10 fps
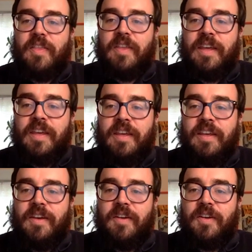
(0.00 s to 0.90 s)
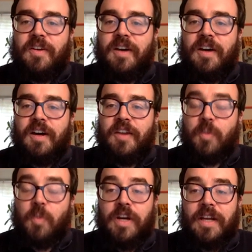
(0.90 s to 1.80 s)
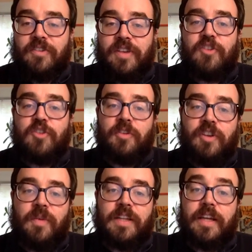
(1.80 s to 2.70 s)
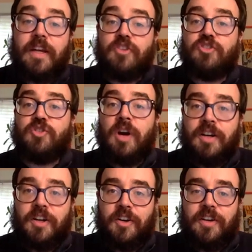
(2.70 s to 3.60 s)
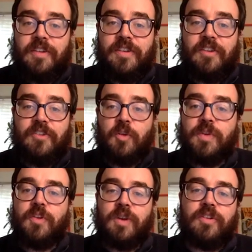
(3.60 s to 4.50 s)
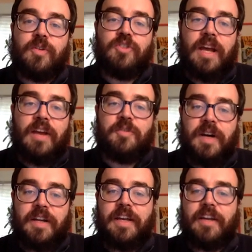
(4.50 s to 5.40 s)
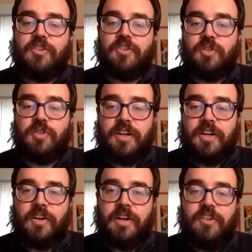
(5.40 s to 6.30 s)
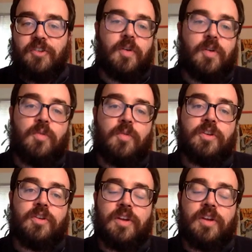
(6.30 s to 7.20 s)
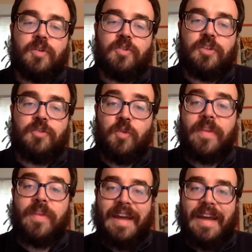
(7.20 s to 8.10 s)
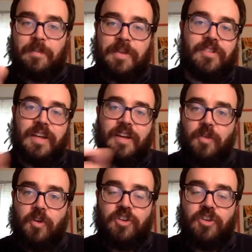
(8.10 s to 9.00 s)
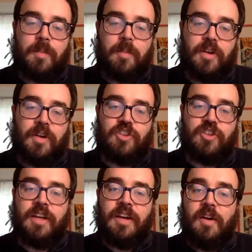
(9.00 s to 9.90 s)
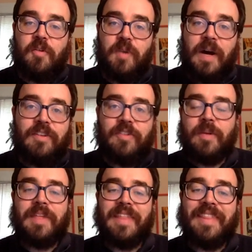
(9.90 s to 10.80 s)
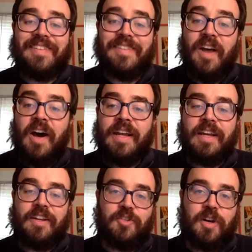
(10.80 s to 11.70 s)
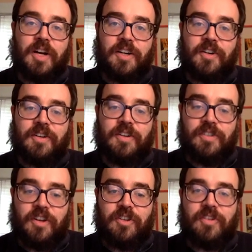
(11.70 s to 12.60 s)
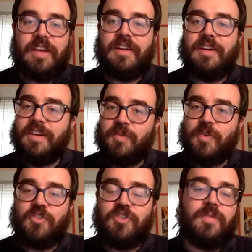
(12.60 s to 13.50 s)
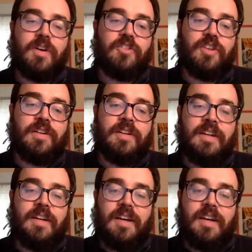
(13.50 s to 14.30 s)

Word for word: the uh, the wording says specifically constructor. It says overload resolution has to find a constructor. So if overload resolution for that implicit conversion operation finds something that's not a constructor, such as a conversion function,